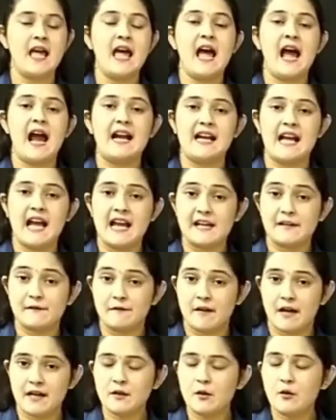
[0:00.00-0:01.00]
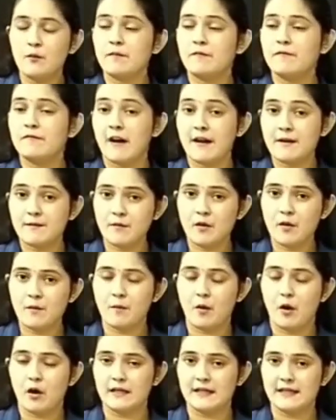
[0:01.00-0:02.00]
and I have one
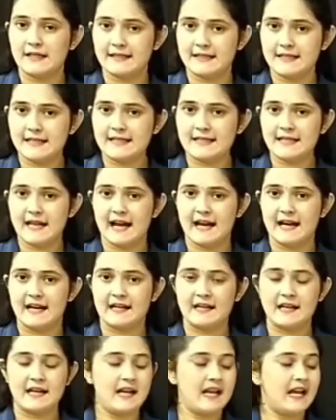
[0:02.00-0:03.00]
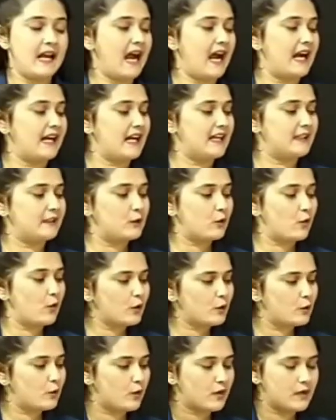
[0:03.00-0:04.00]
more ball in this hand and I
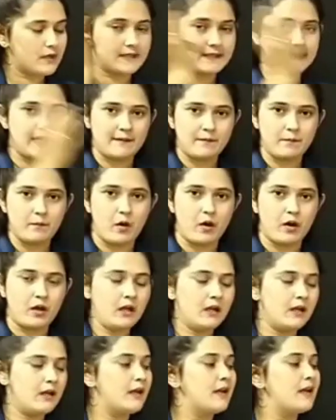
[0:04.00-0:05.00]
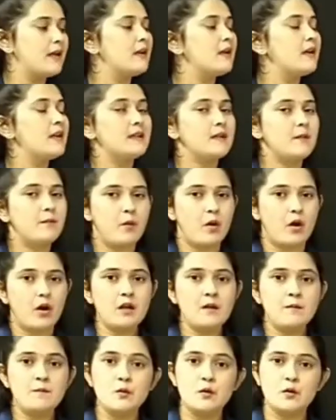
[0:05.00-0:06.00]
throw towards that ball, the
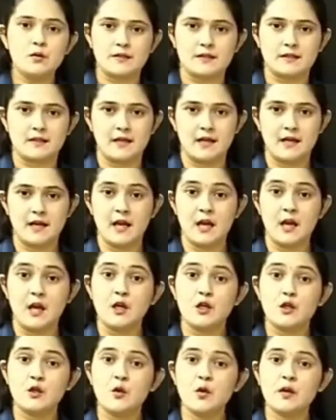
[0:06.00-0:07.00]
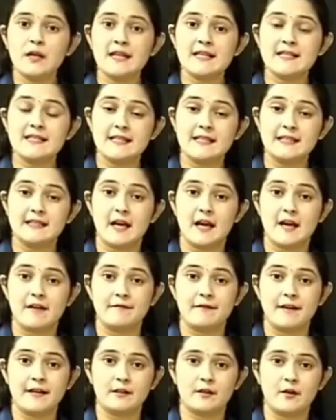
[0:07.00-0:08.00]
ball moves. You can see the
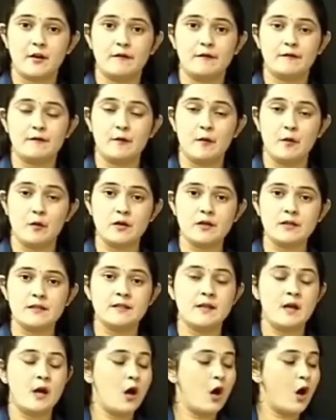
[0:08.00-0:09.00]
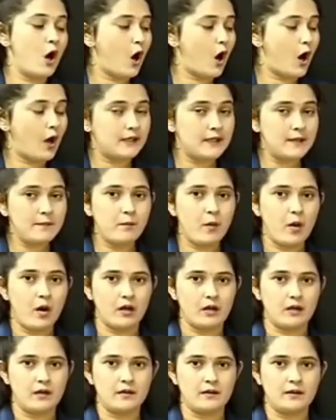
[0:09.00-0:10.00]
effect of force on the
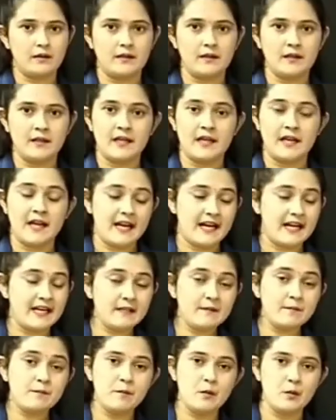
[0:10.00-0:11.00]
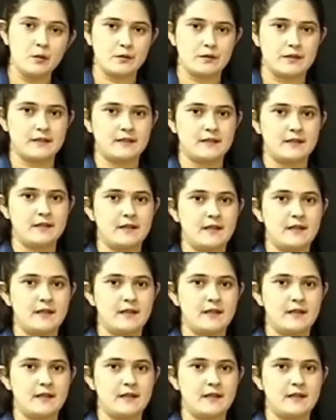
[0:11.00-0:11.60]
ball. it moves.